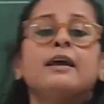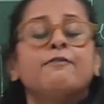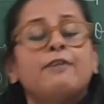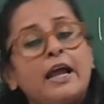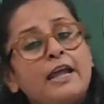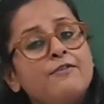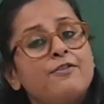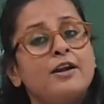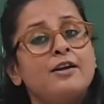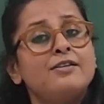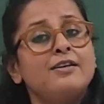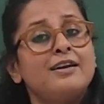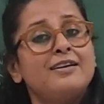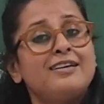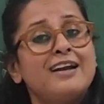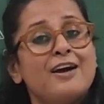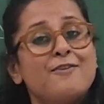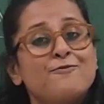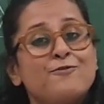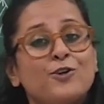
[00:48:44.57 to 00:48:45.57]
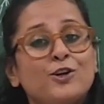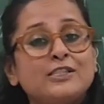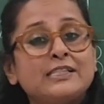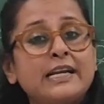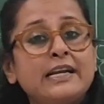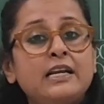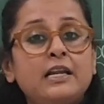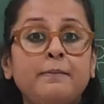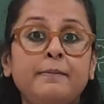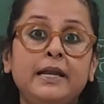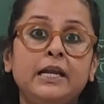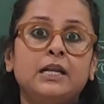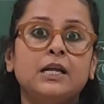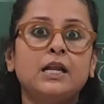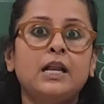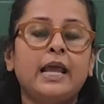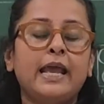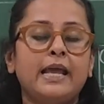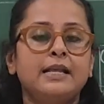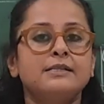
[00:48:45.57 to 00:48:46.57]
500 gram per centimeter.
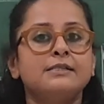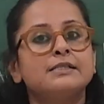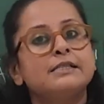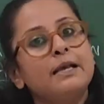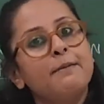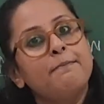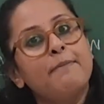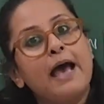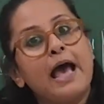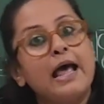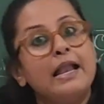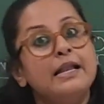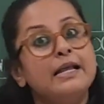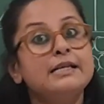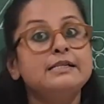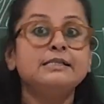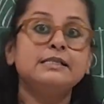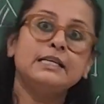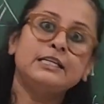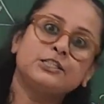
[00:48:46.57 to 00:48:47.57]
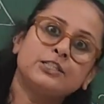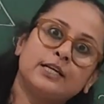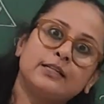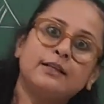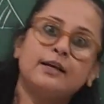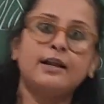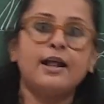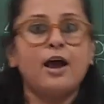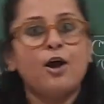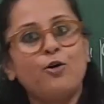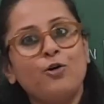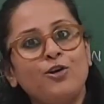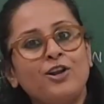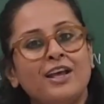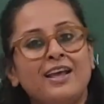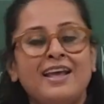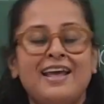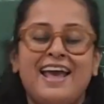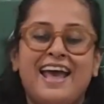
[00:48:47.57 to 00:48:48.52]
Hence they balance each other out